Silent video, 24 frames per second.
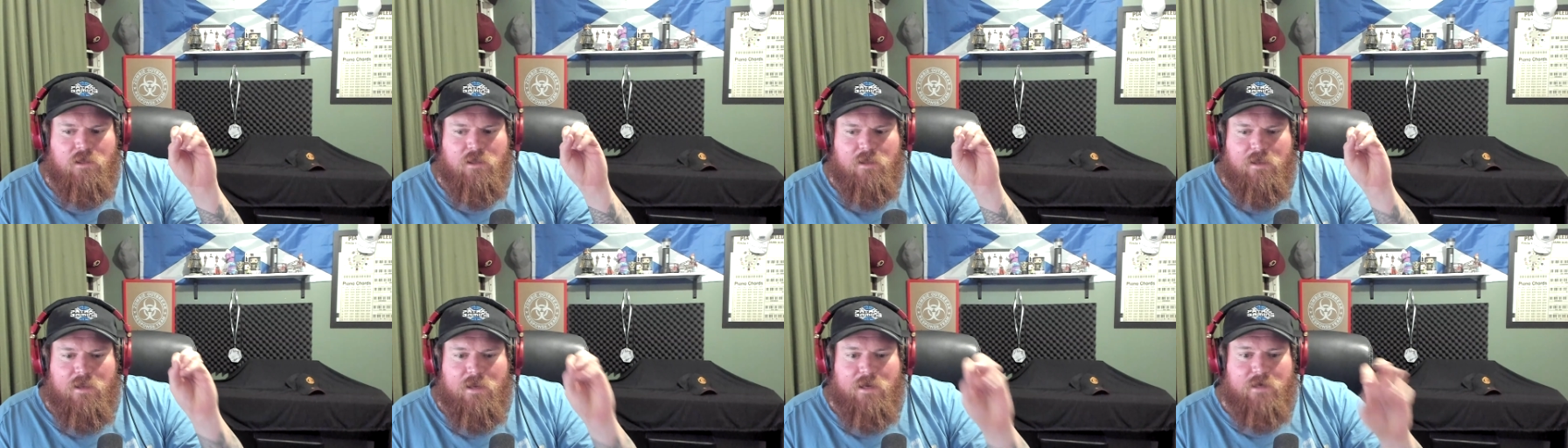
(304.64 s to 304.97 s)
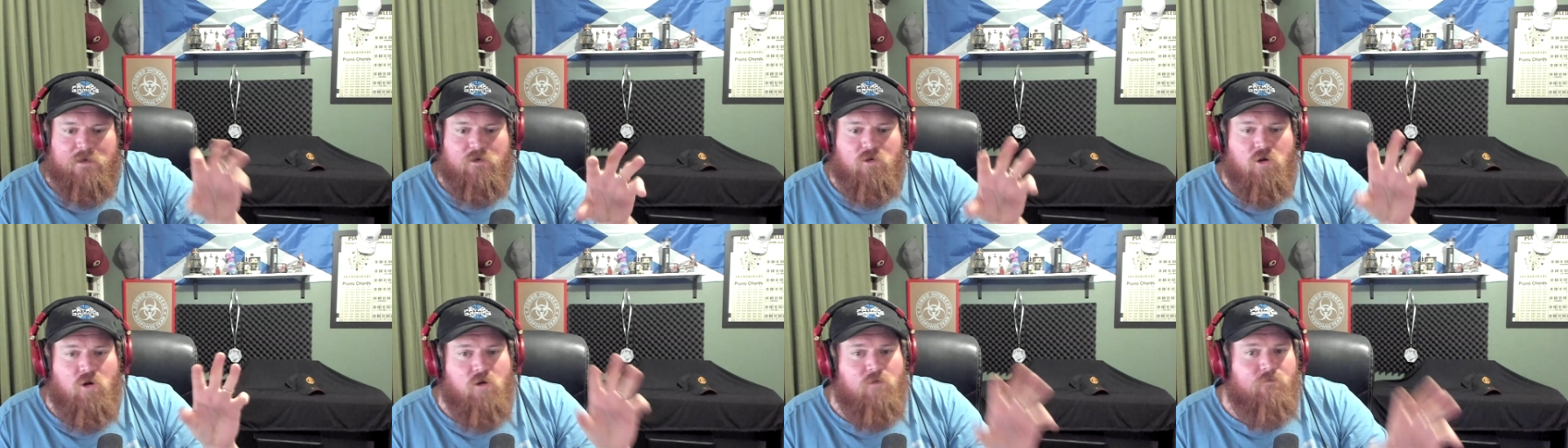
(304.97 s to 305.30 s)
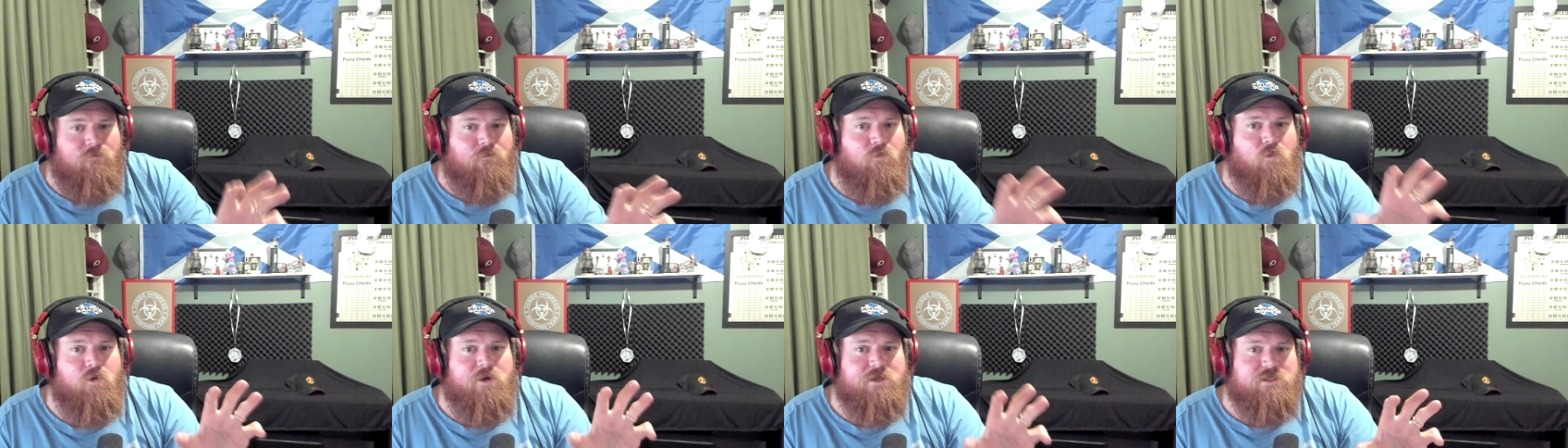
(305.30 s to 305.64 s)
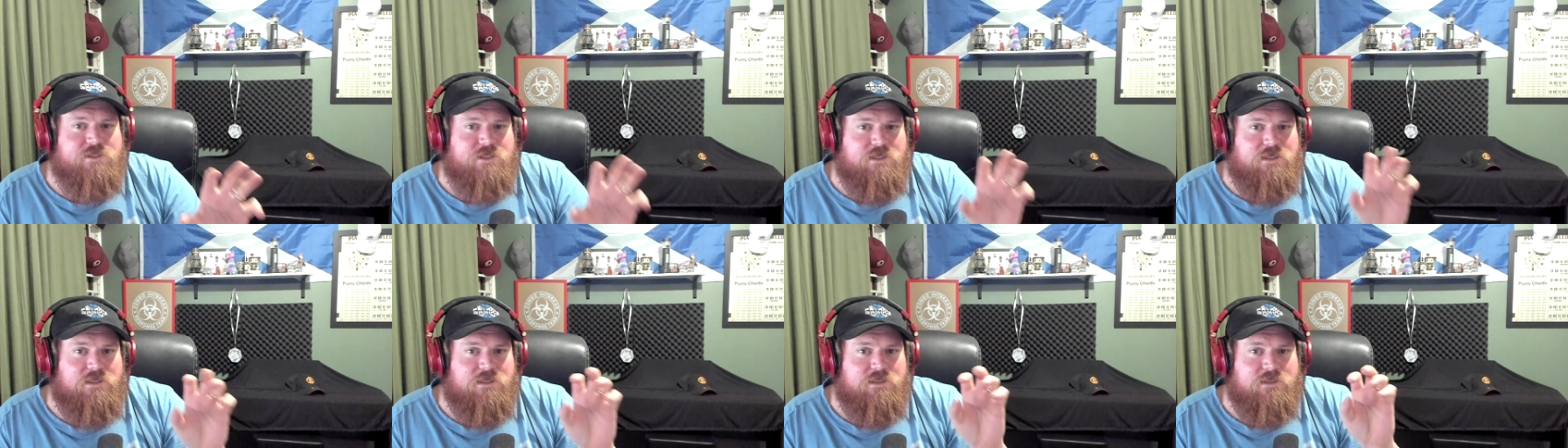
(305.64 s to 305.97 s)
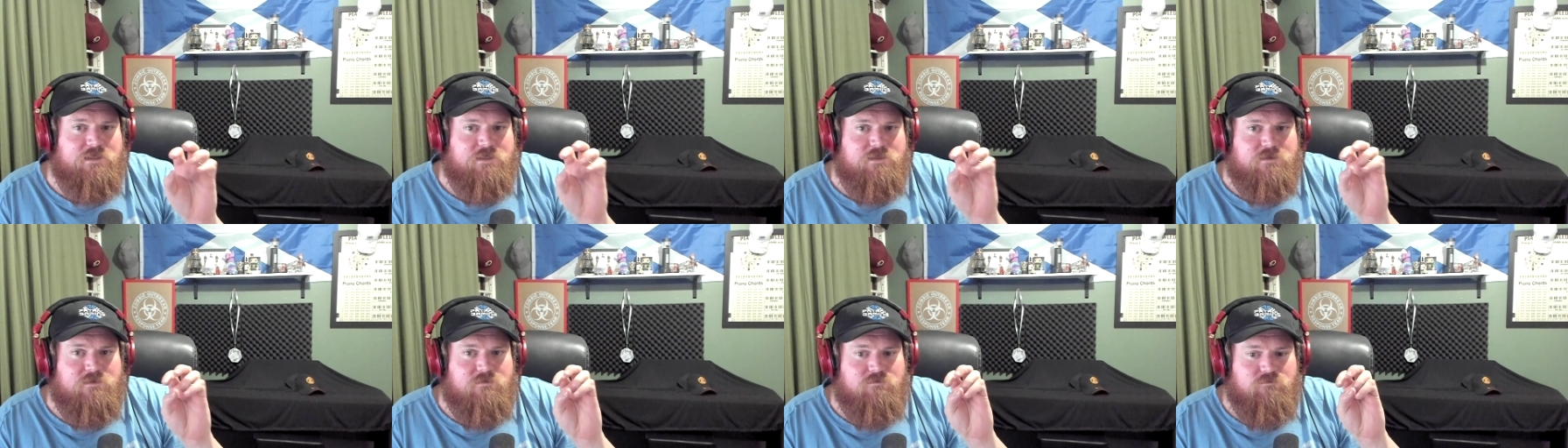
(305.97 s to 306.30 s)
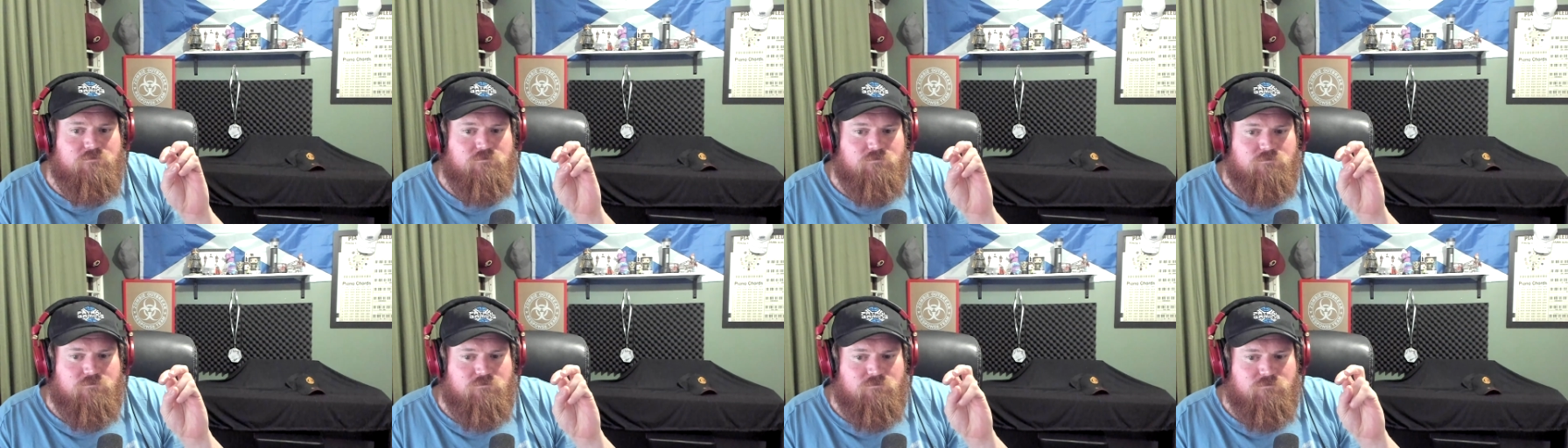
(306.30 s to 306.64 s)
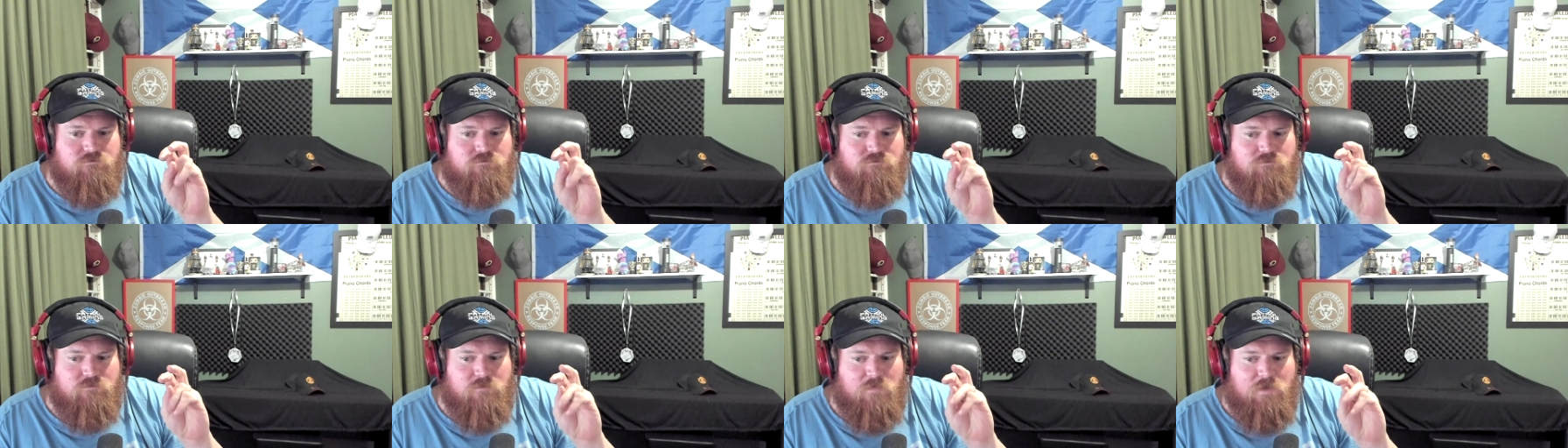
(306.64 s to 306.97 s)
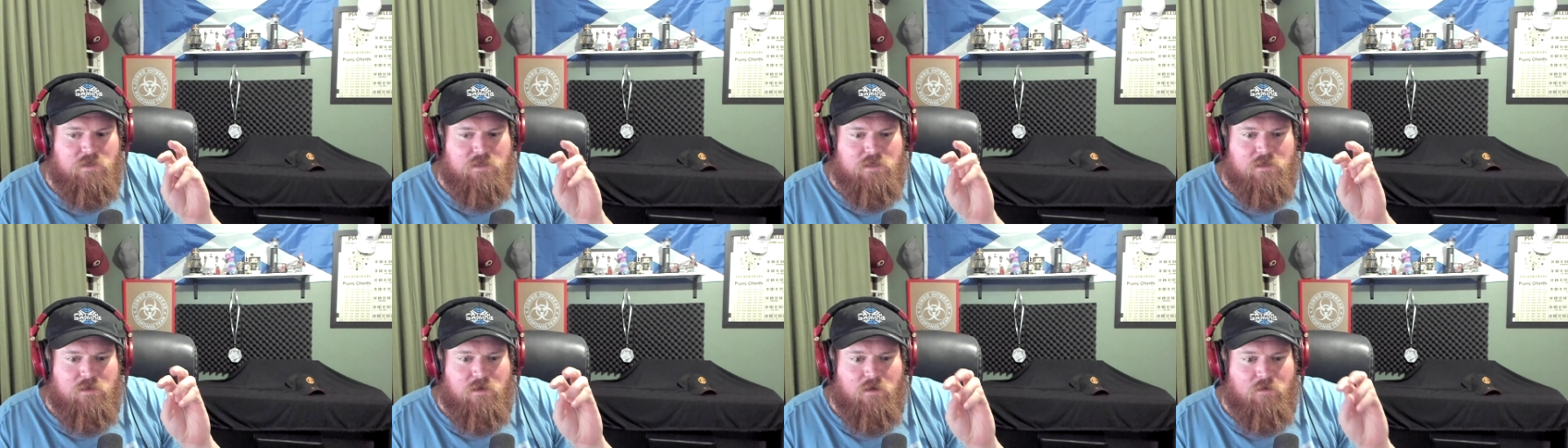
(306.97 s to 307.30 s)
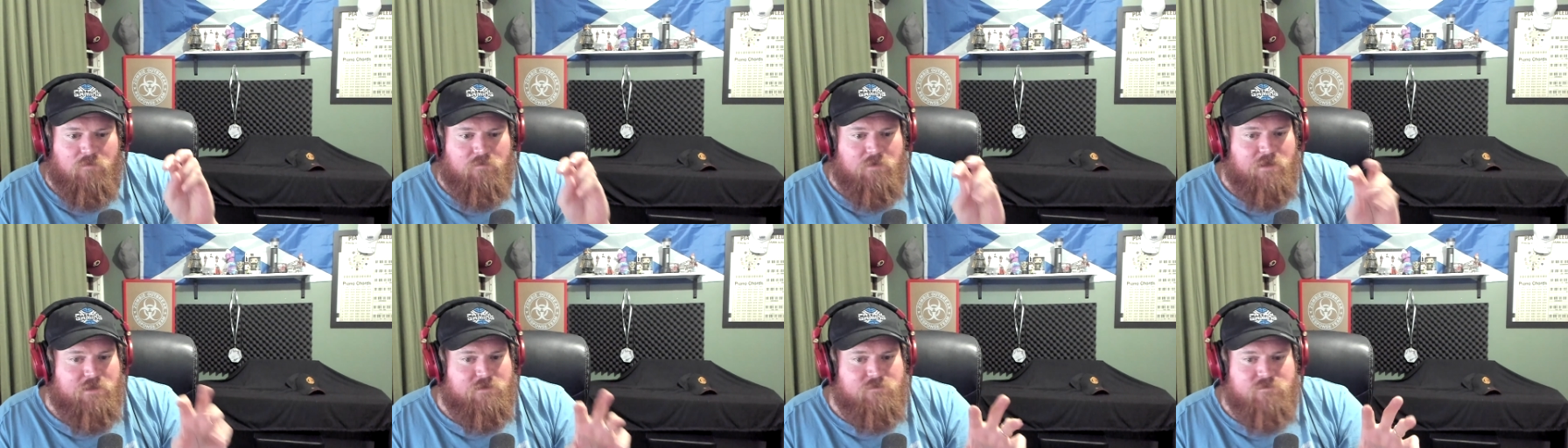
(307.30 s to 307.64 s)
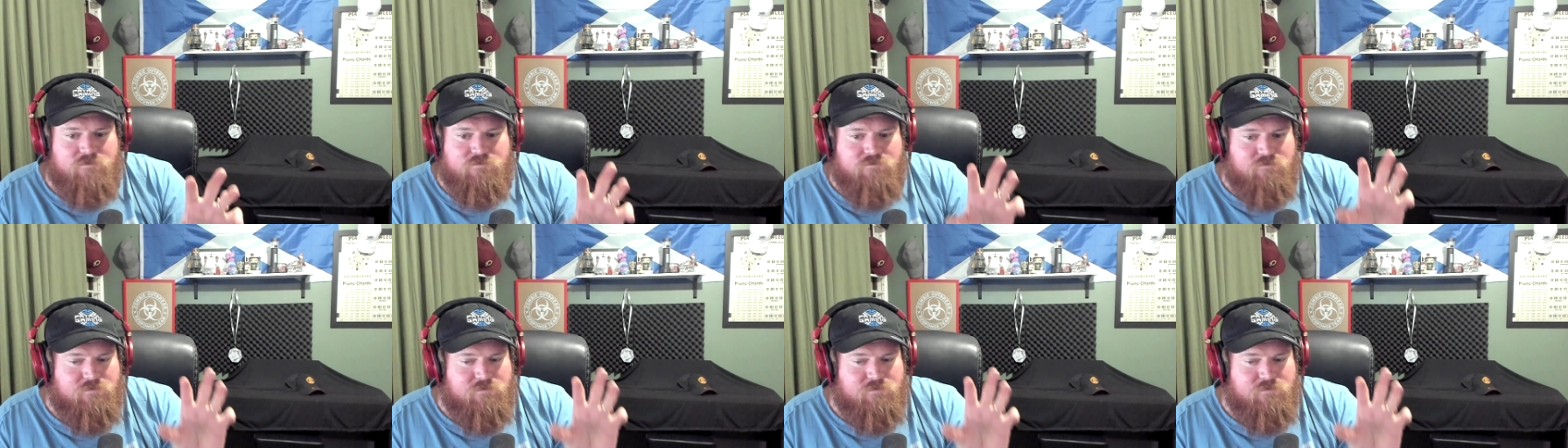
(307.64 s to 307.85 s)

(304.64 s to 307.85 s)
and her voice is, you know, it,